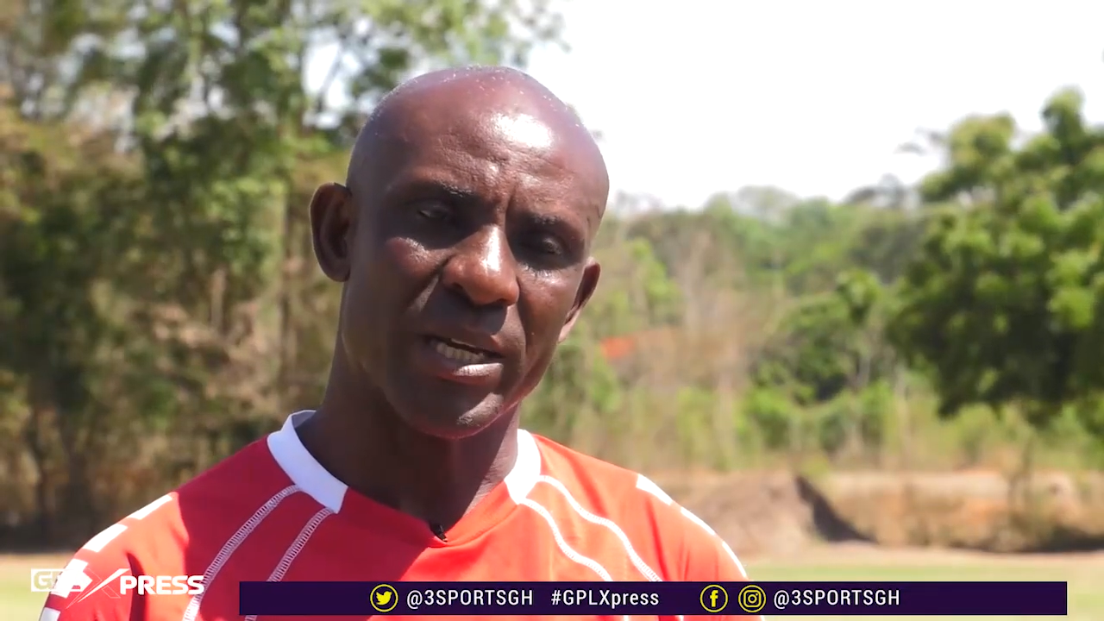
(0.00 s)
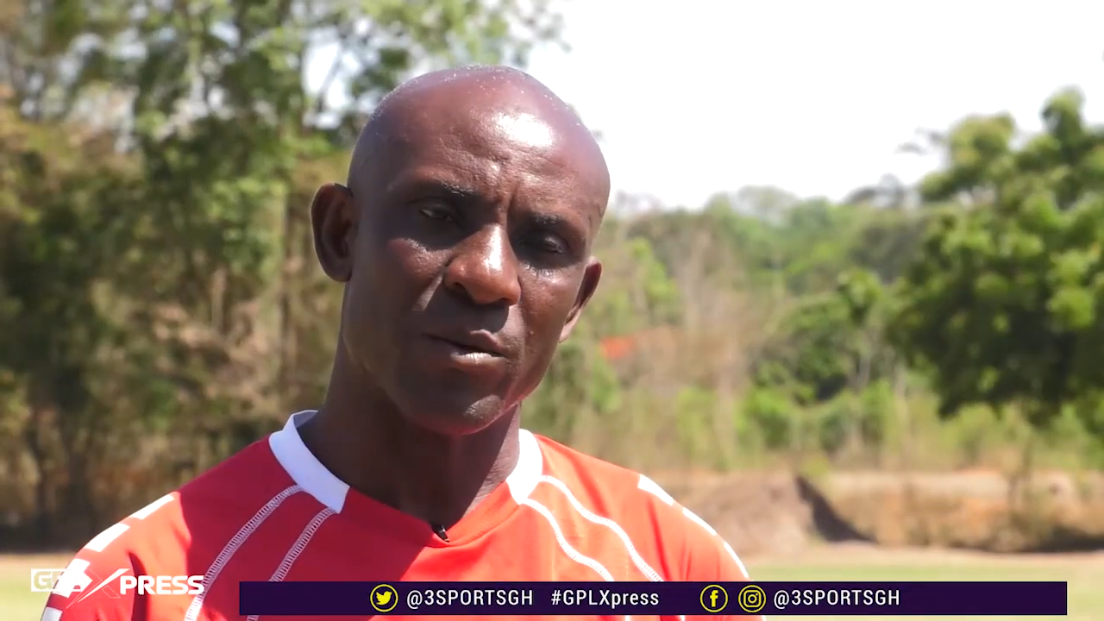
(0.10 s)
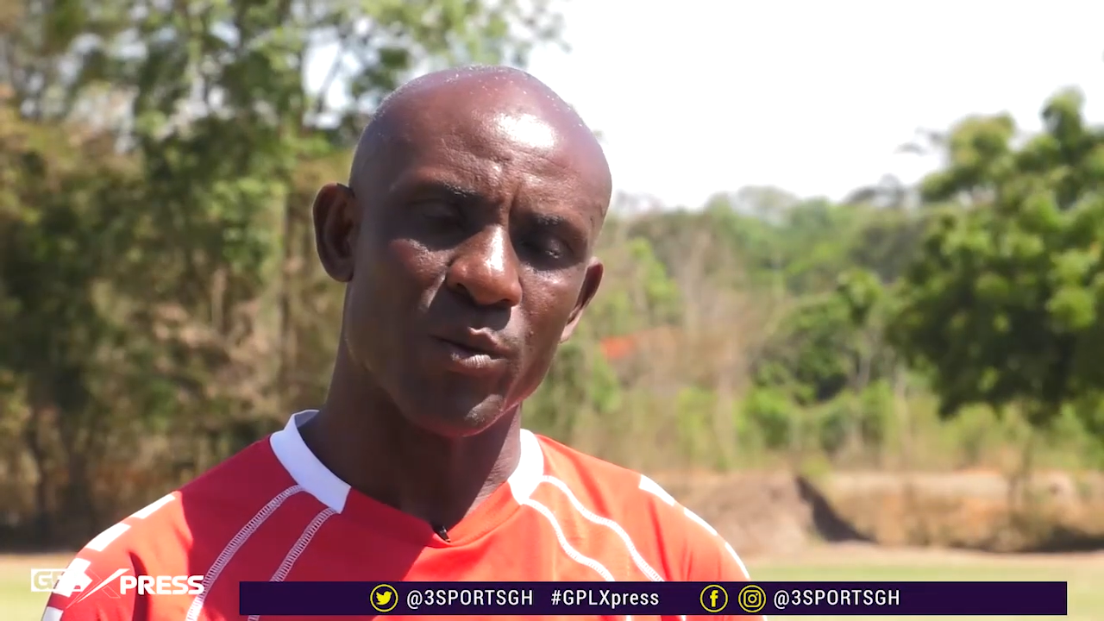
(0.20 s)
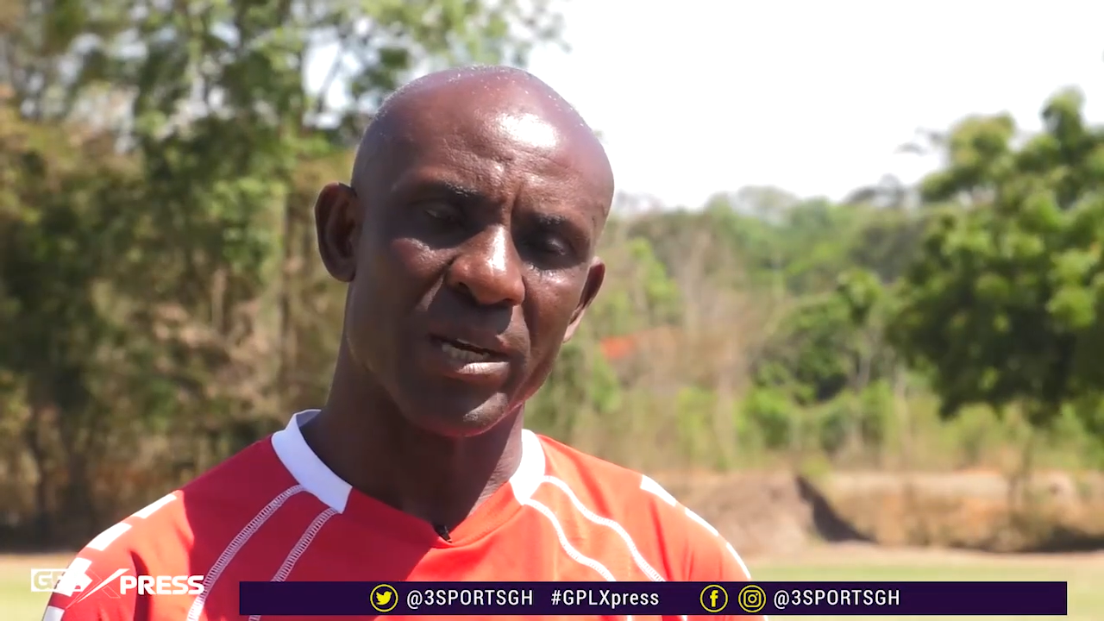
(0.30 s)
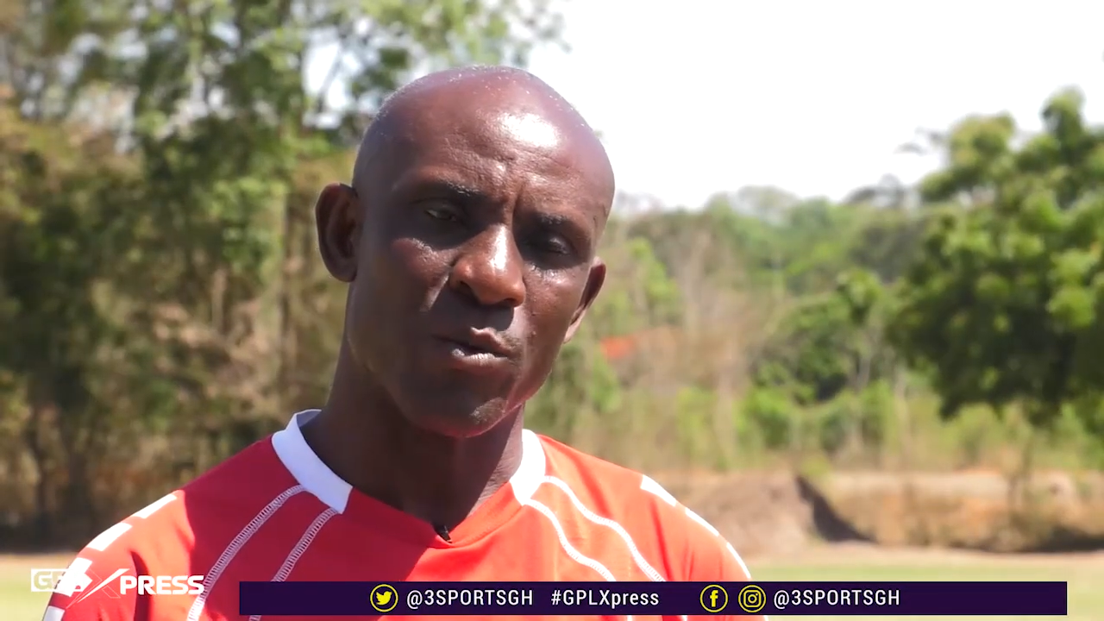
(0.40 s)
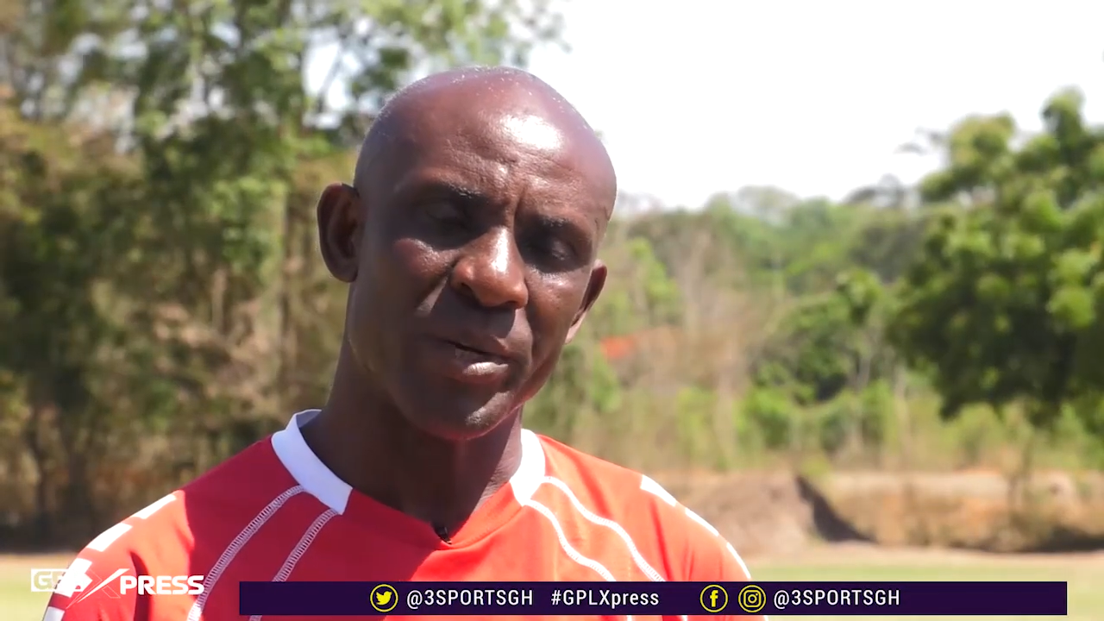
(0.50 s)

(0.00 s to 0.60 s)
can